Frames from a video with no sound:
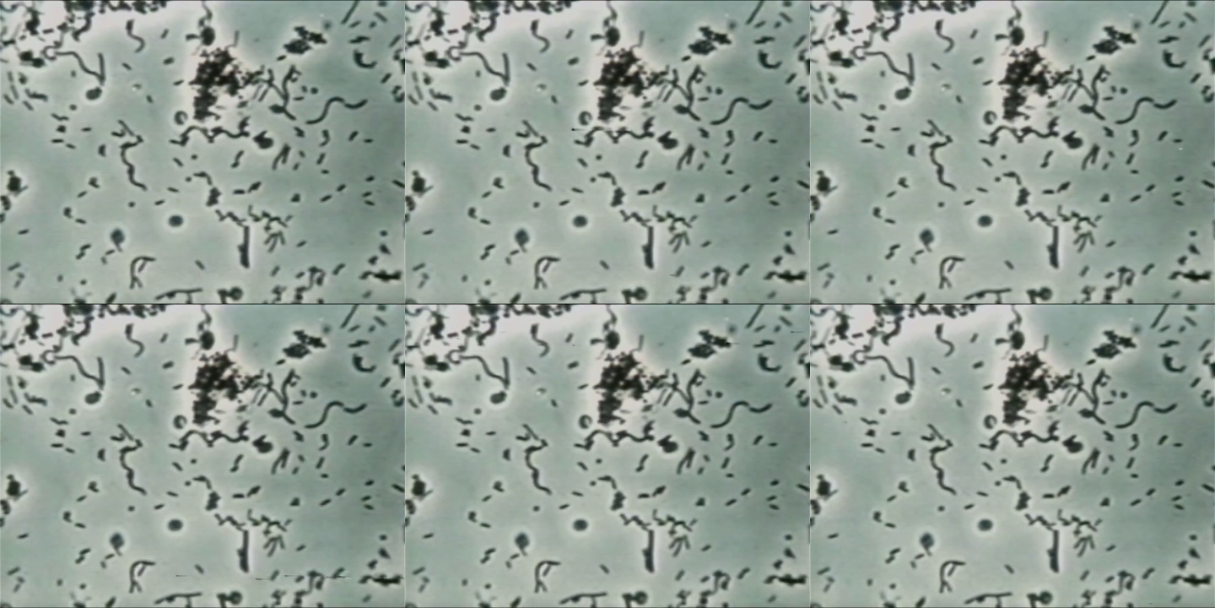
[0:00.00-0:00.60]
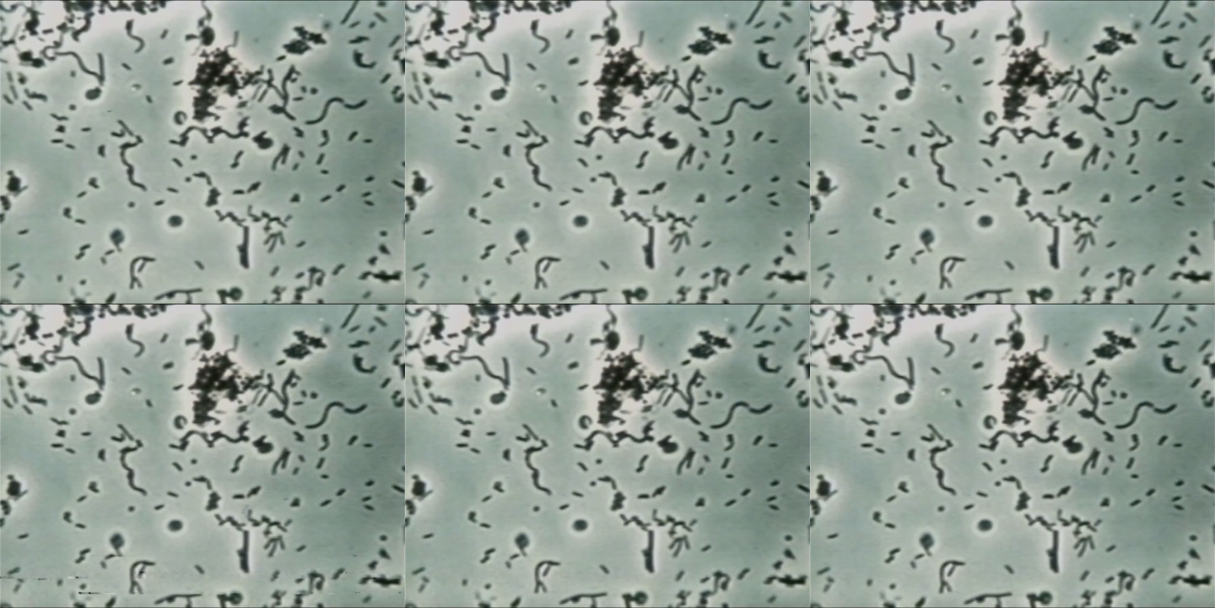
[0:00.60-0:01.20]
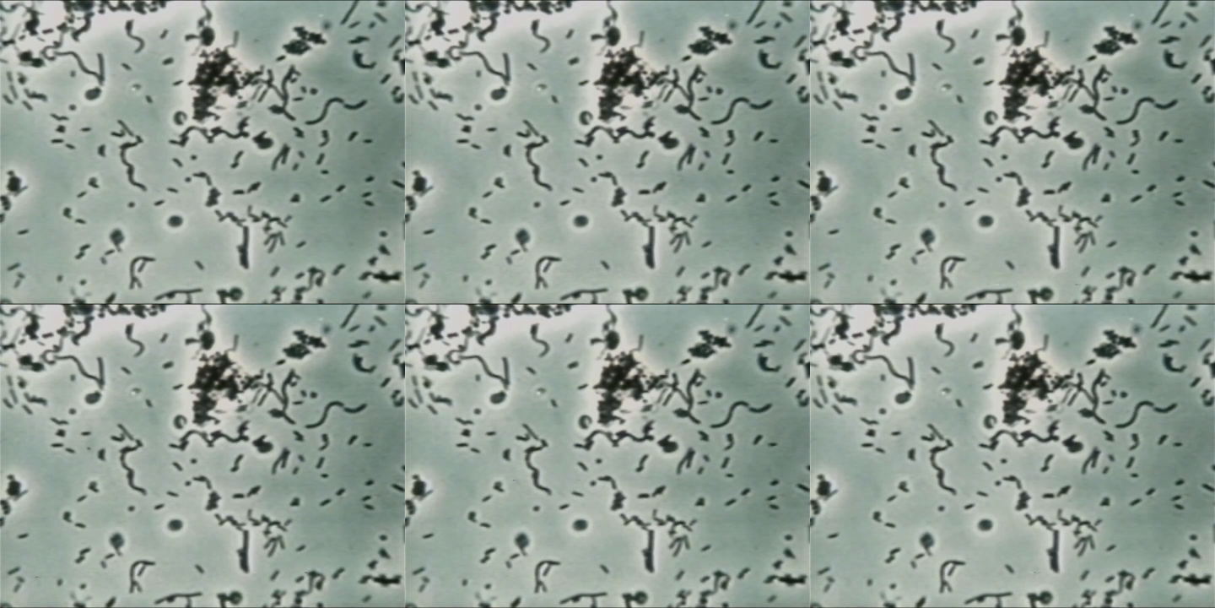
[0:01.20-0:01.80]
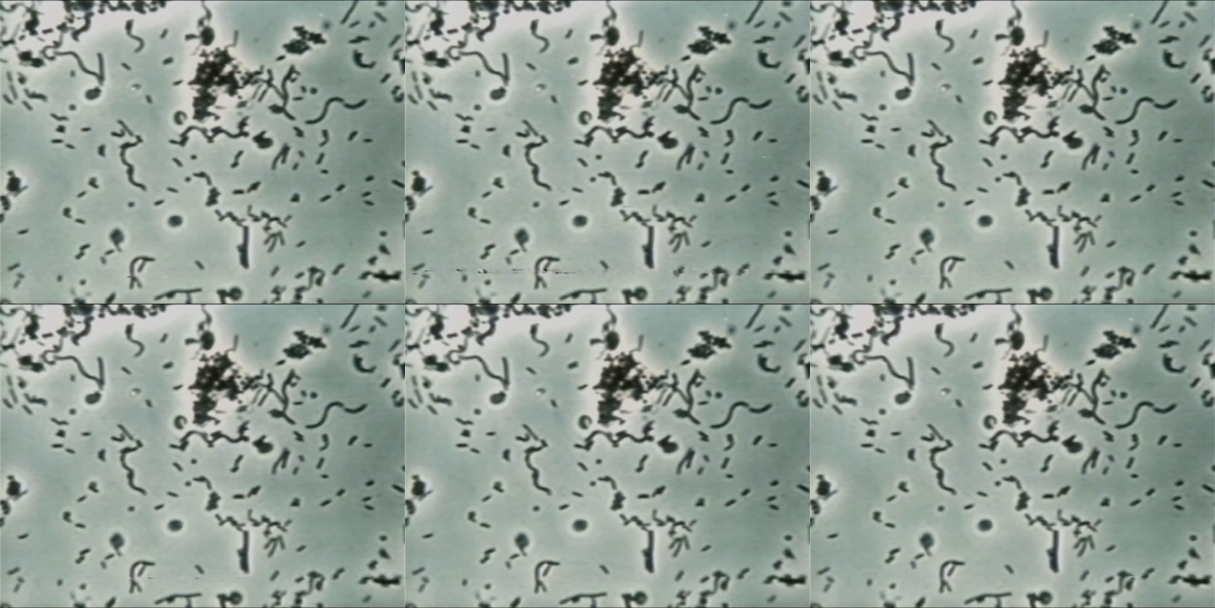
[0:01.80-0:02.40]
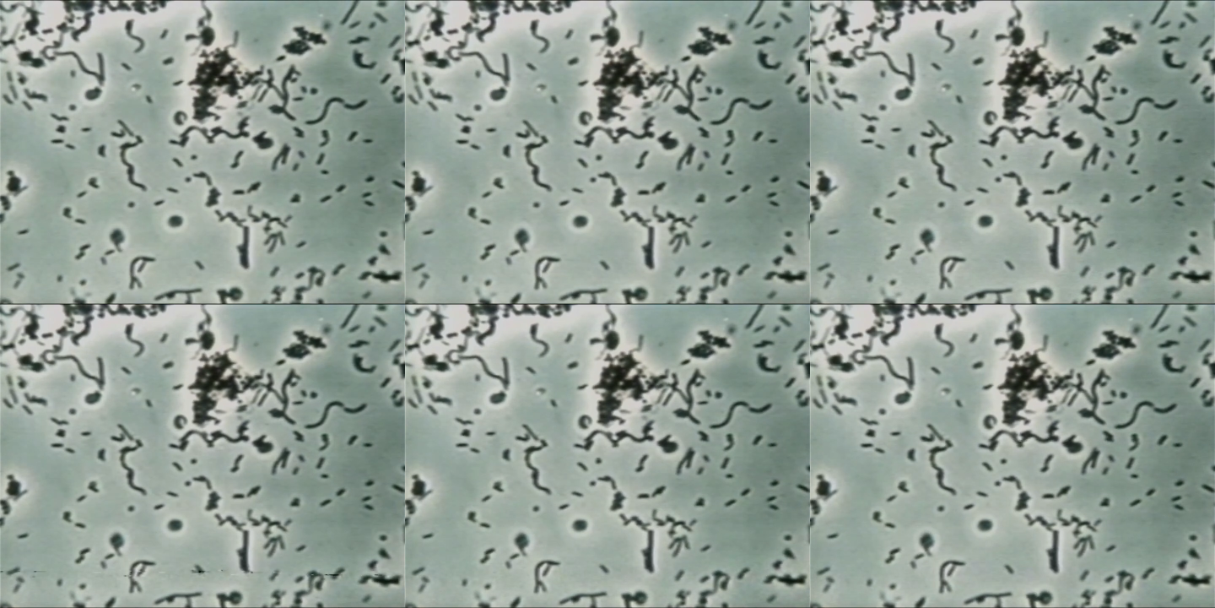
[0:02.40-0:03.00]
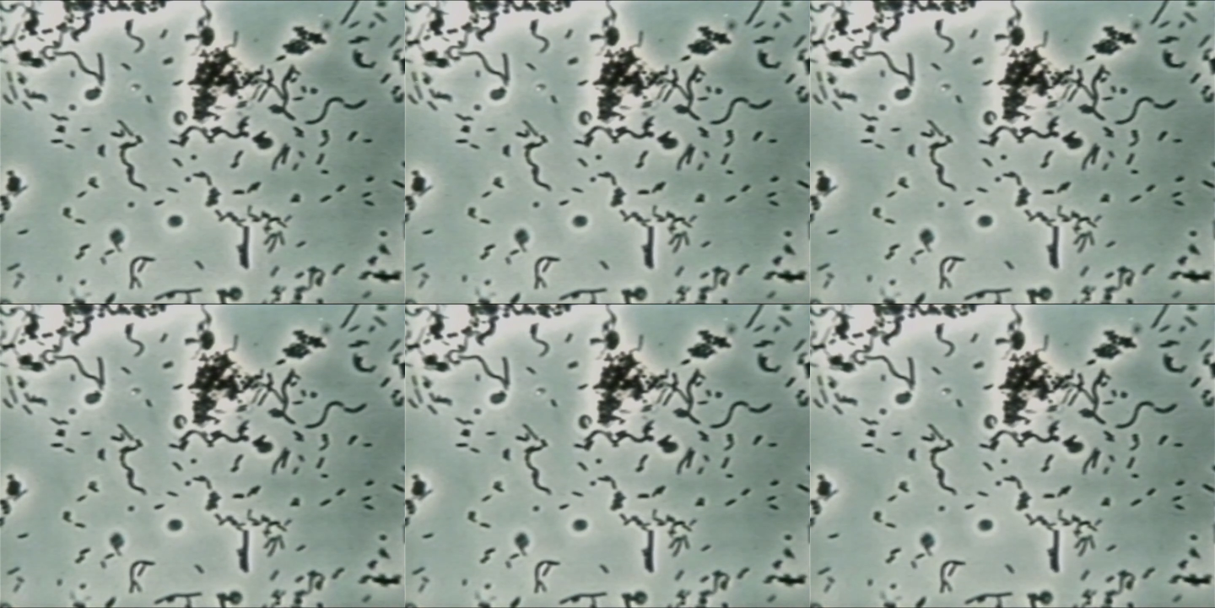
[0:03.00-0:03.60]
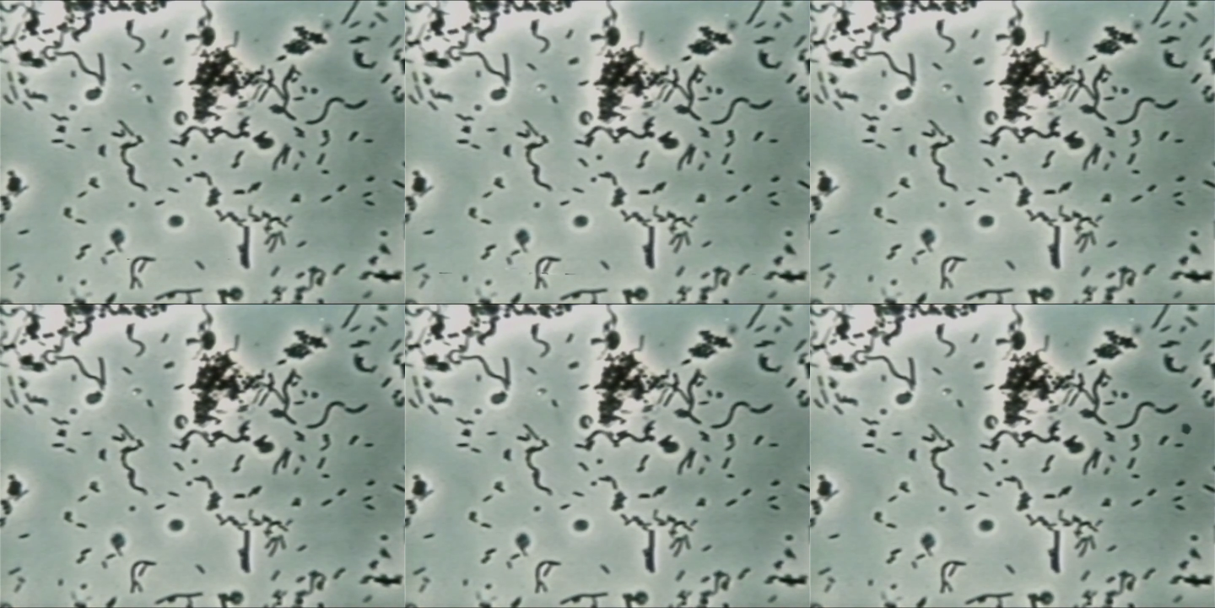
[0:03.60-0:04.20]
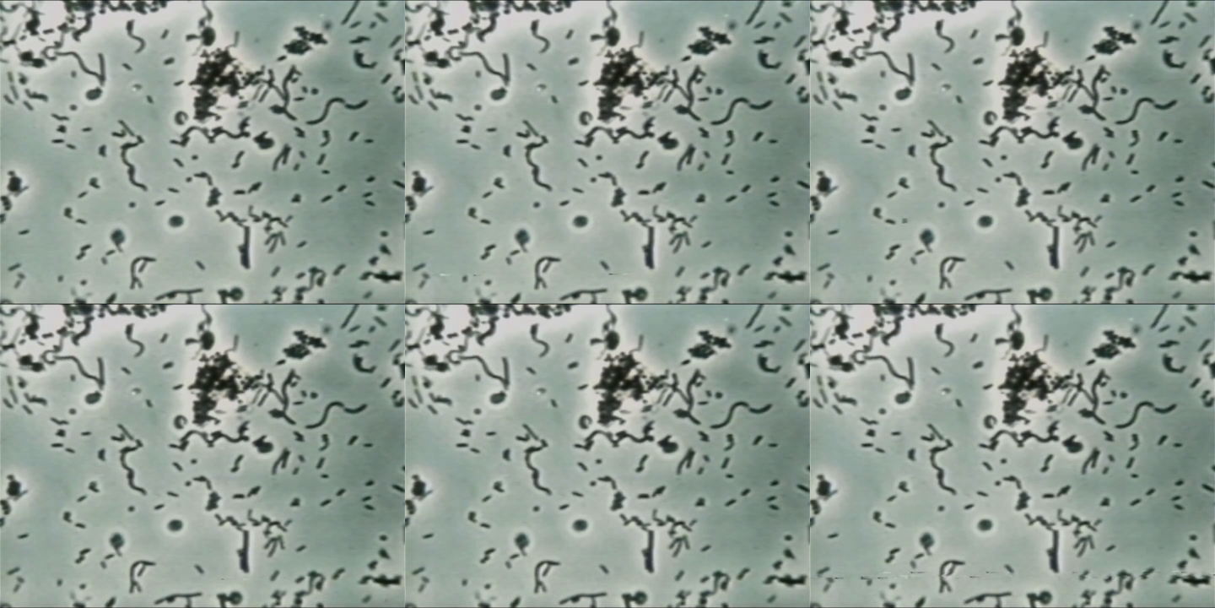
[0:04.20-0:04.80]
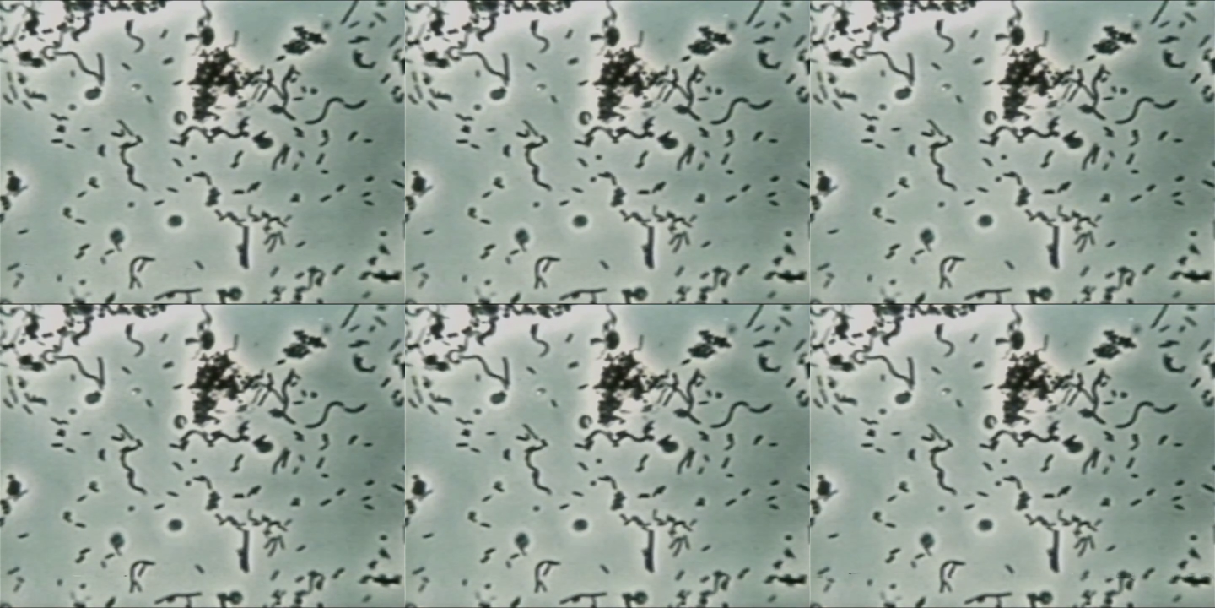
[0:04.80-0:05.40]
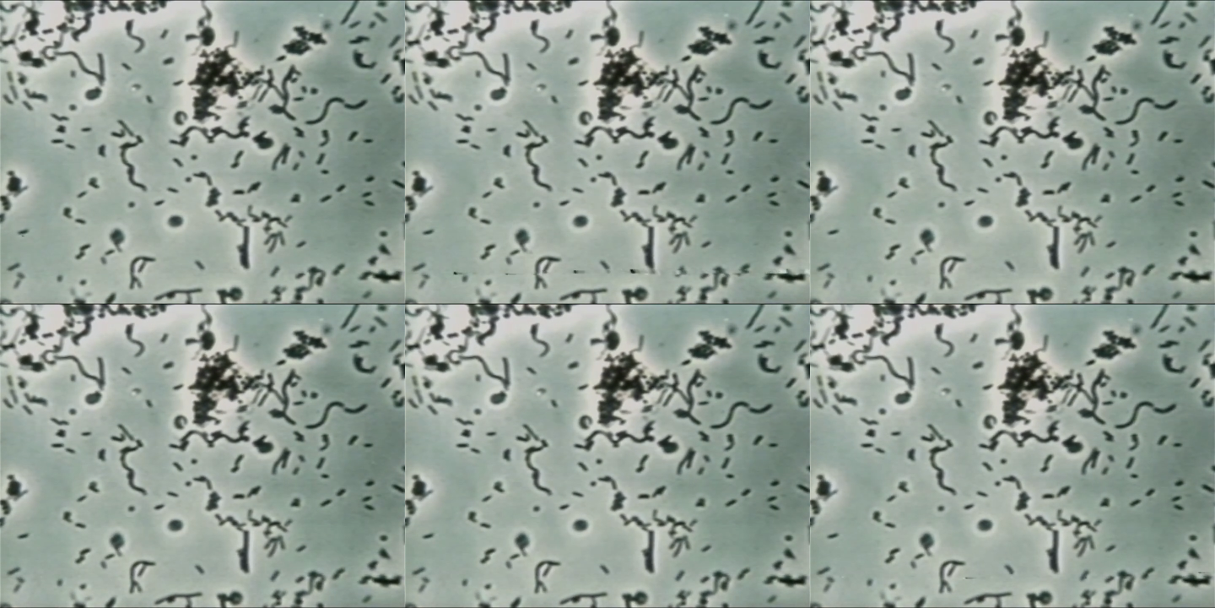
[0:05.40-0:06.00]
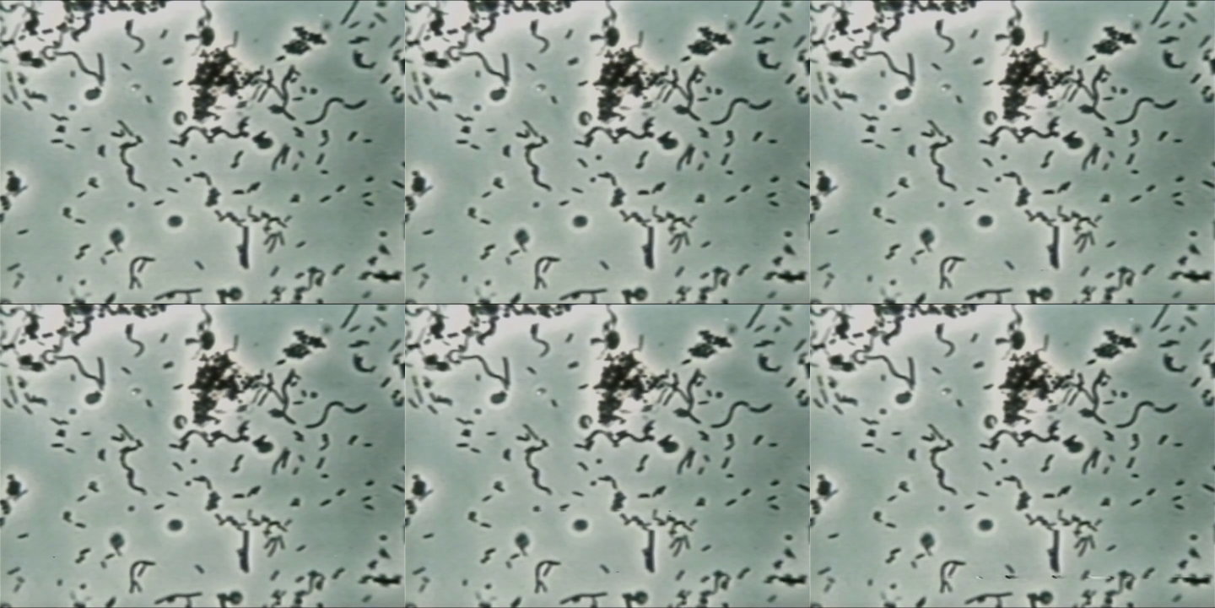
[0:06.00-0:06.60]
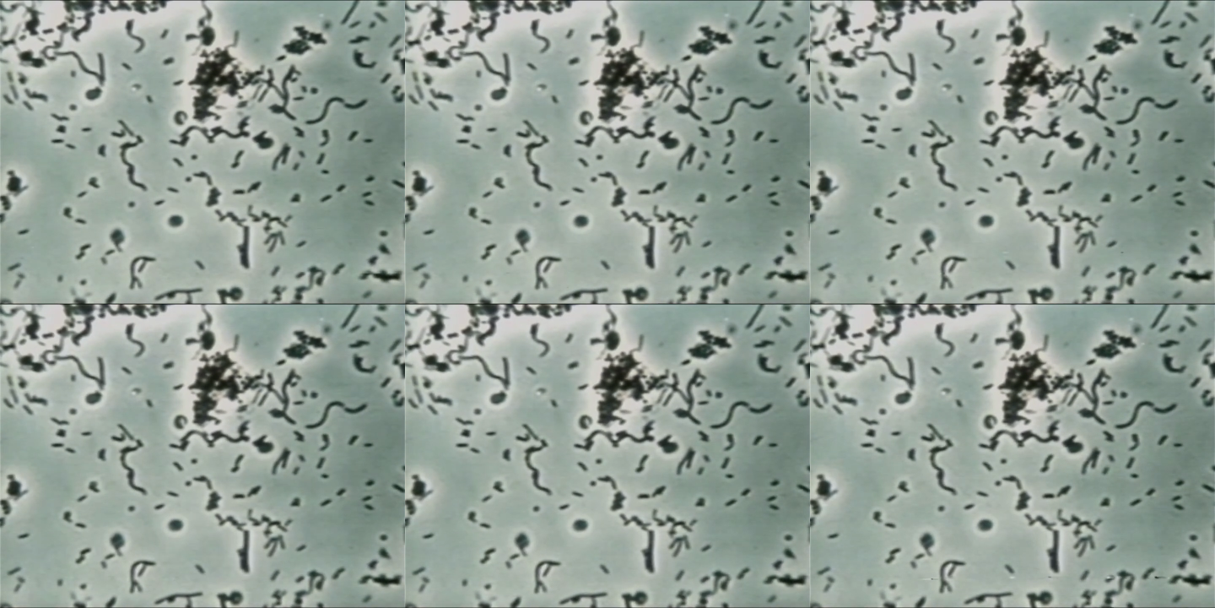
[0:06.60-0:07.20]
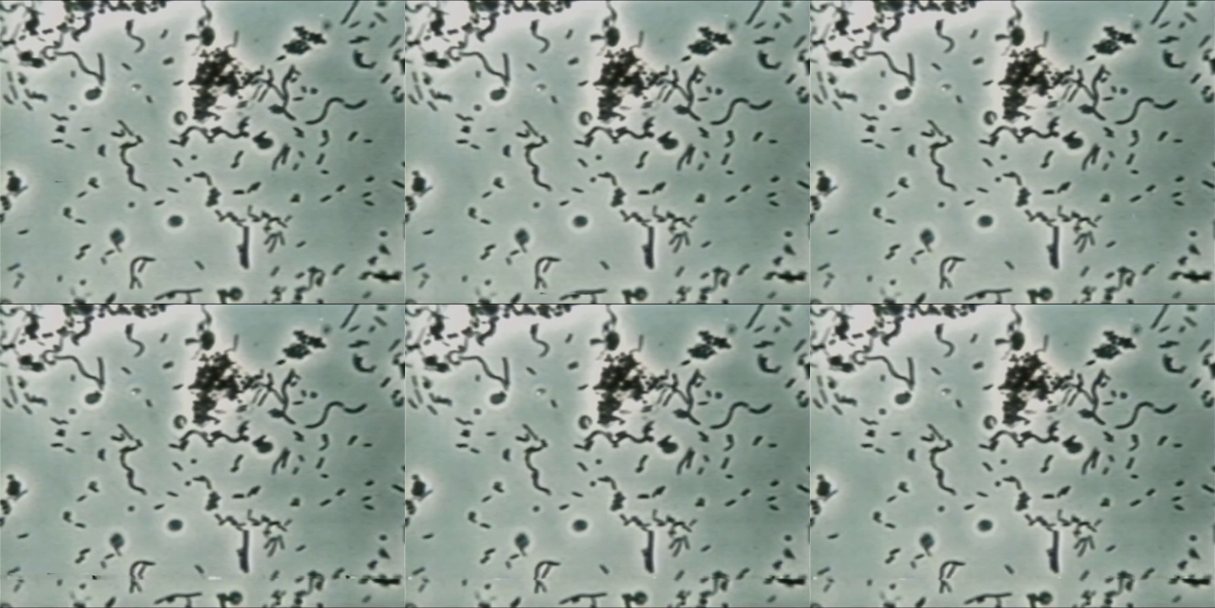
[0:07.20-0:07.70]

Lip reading: No face is visible, so there are no lips to read.